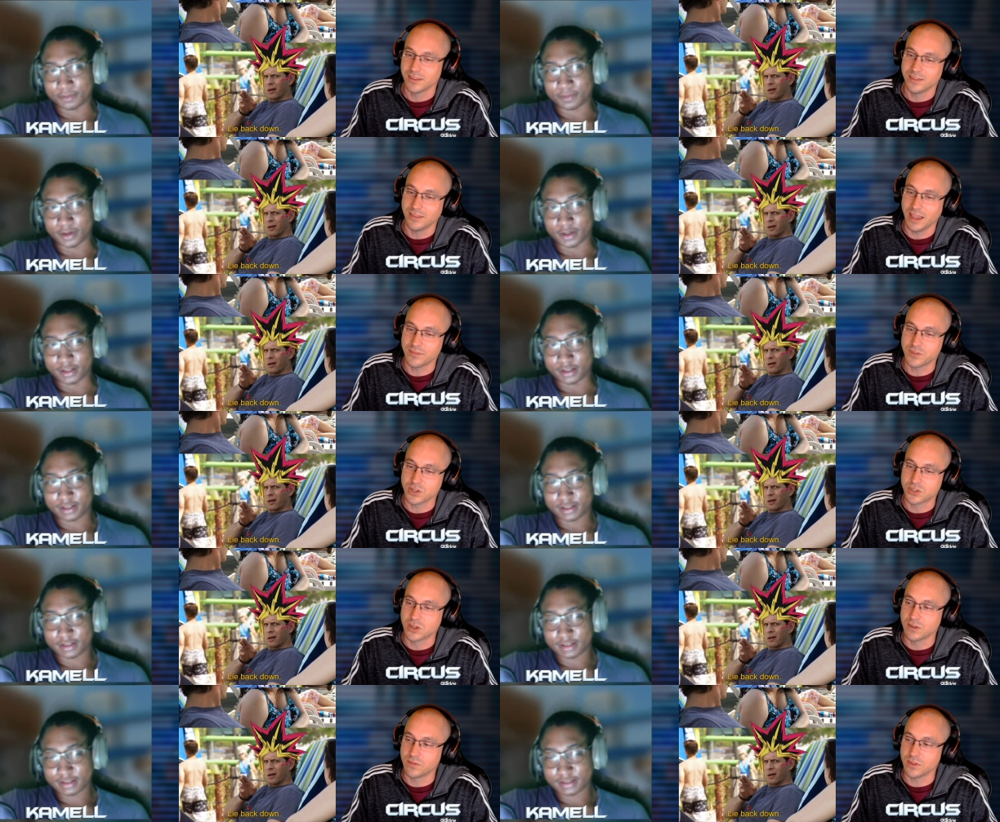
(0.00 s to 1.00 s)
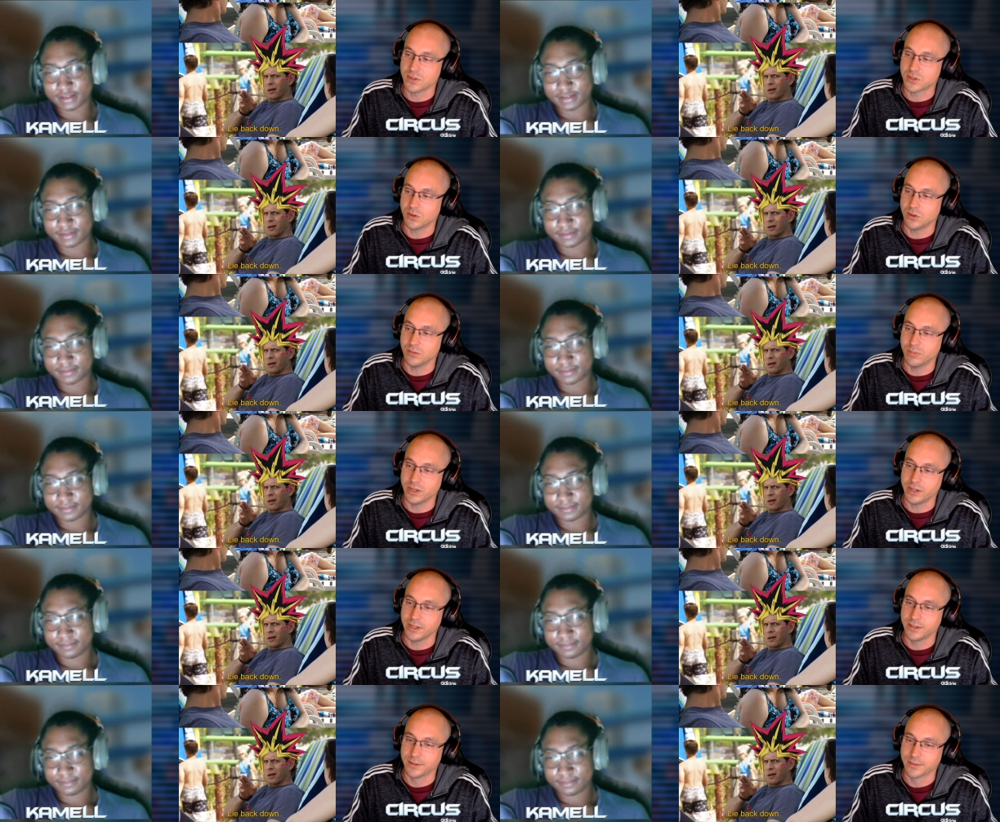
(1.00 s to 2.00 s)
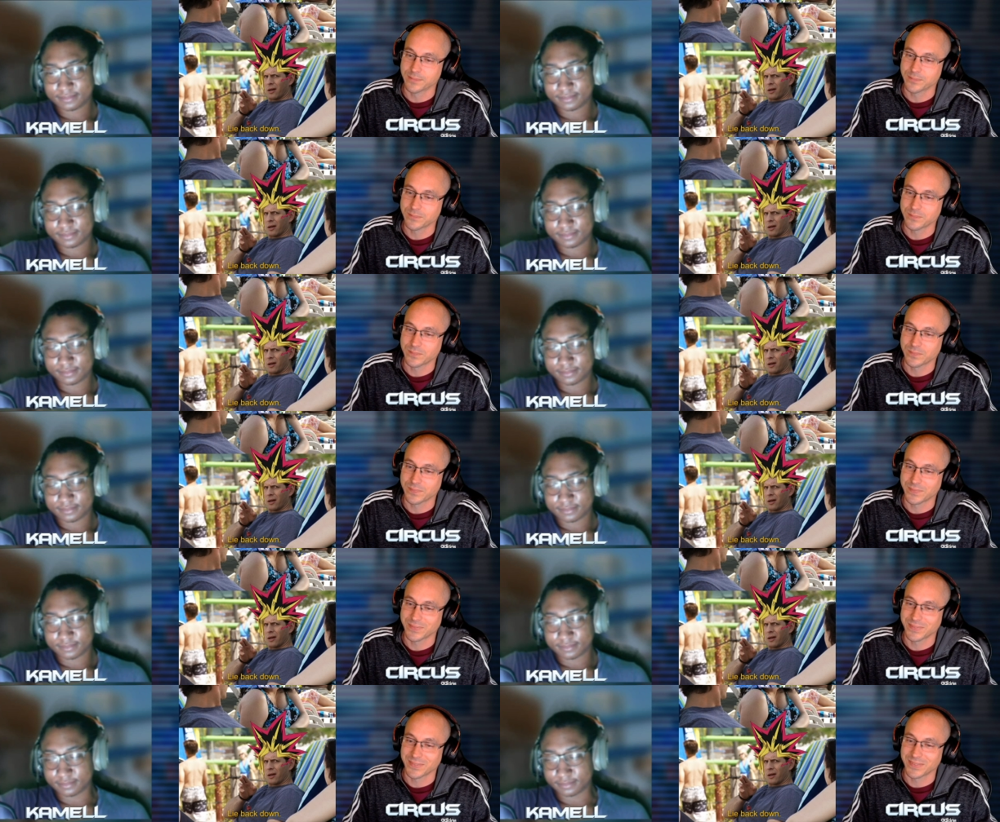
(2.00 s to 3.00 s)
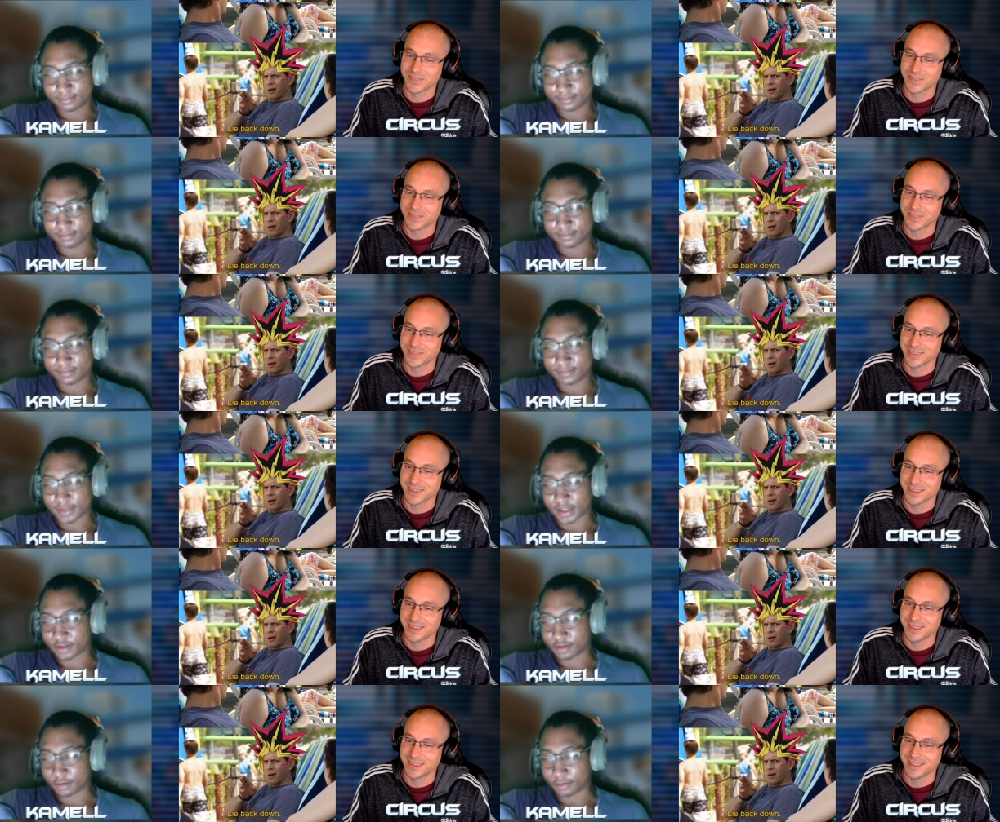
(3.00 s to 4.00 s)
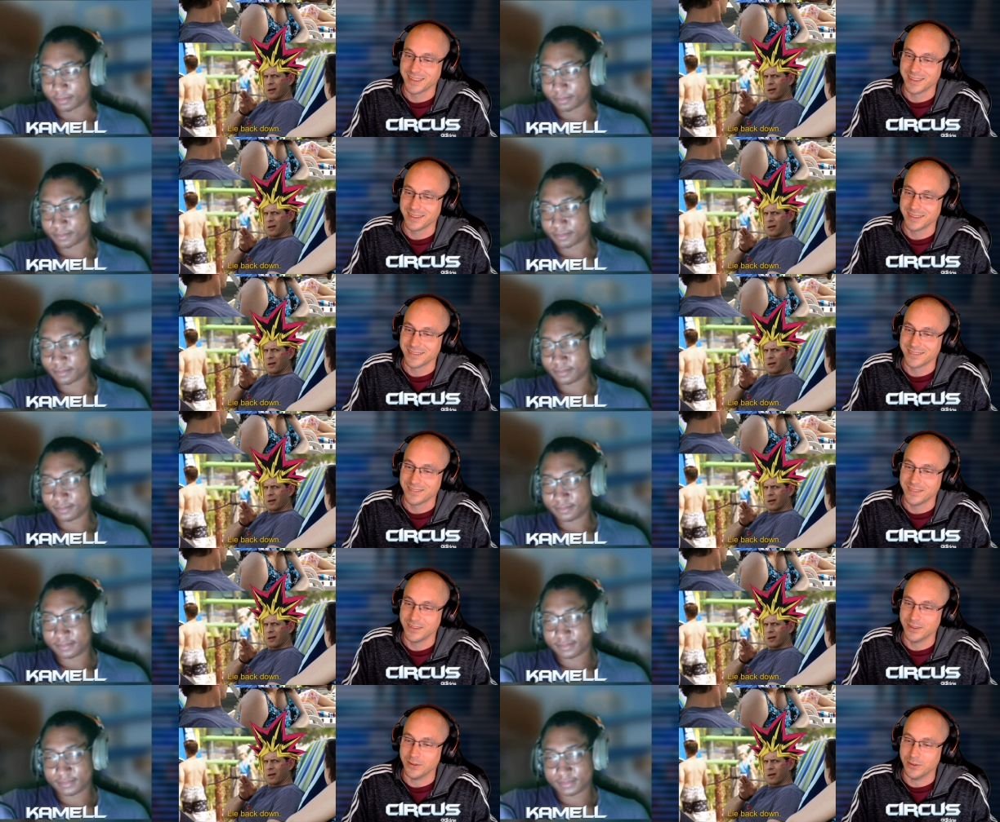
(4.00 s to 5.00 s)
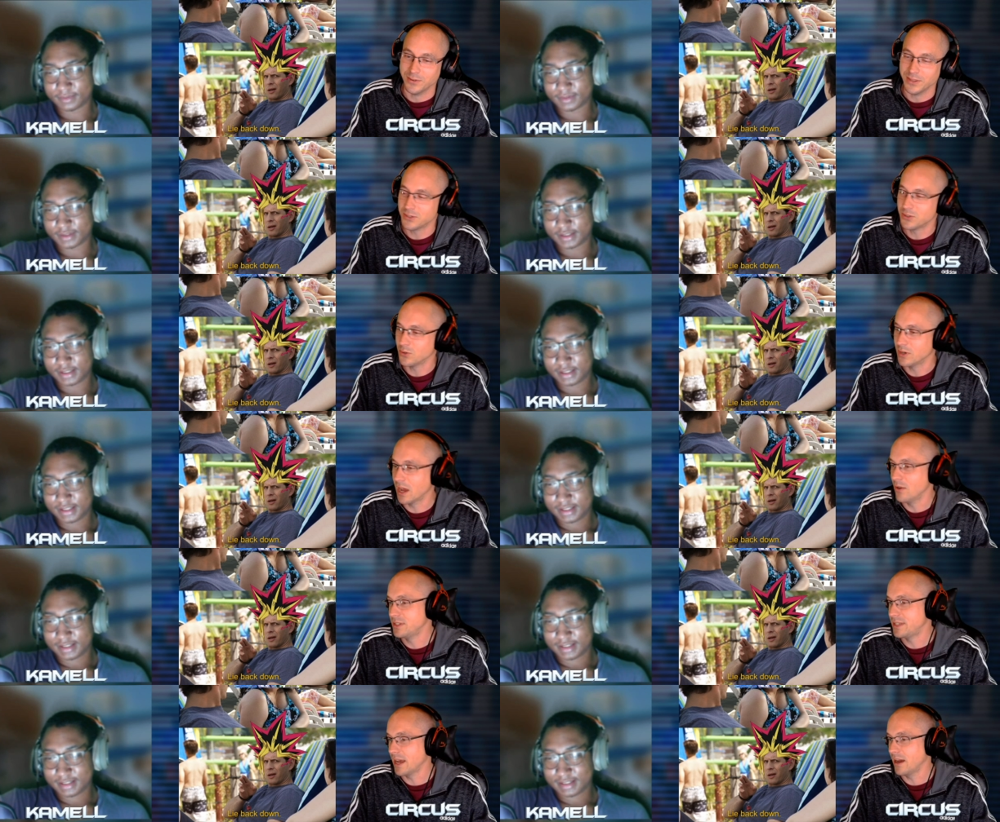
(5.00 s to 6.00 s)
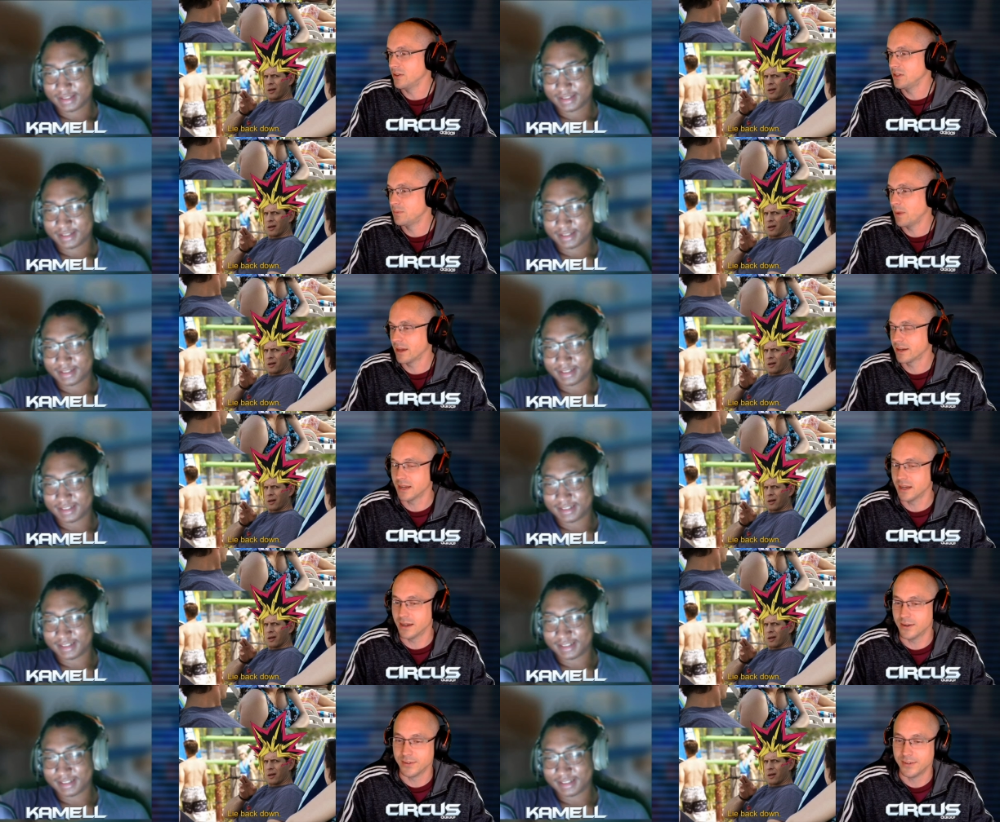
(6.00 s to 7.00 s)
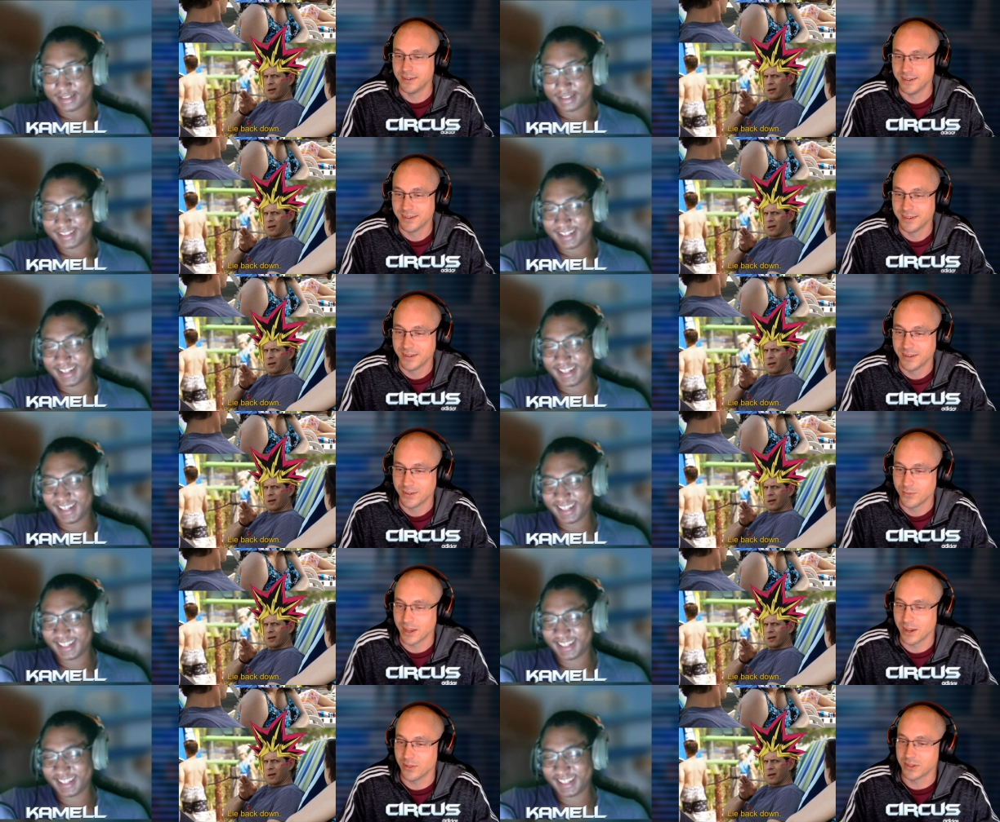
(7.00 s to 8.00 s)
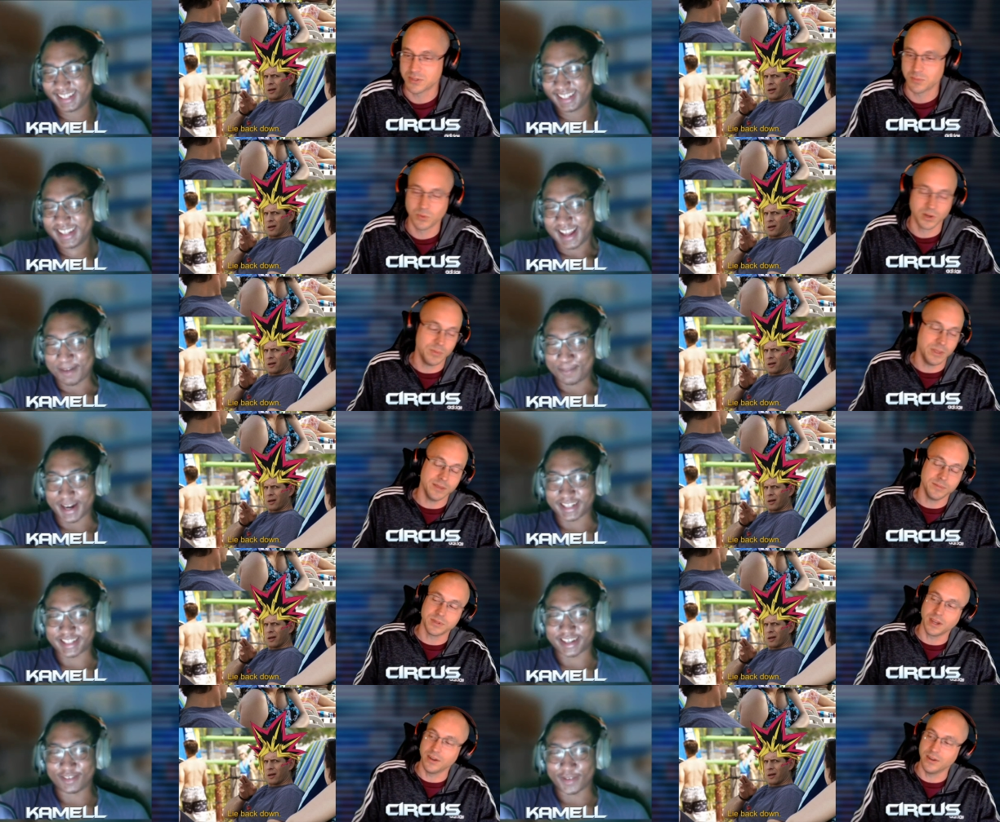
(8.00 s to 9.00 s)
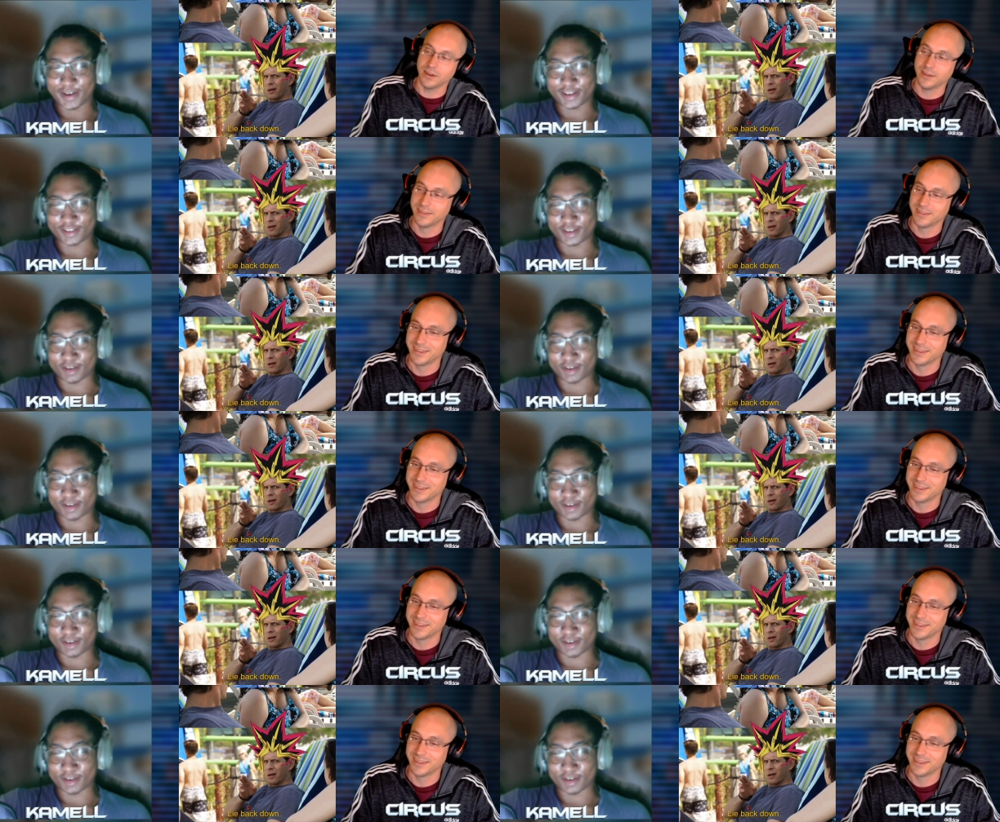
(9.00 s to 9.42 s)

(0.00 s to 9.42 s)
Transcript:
Speaker 1: Laughter's good for the soul, buddy. Mm-hmm. That's true. Oh, that's true. Now he's down. He's back down. We gotta look at some more memes.
Speaker 2: I'm All back right. down to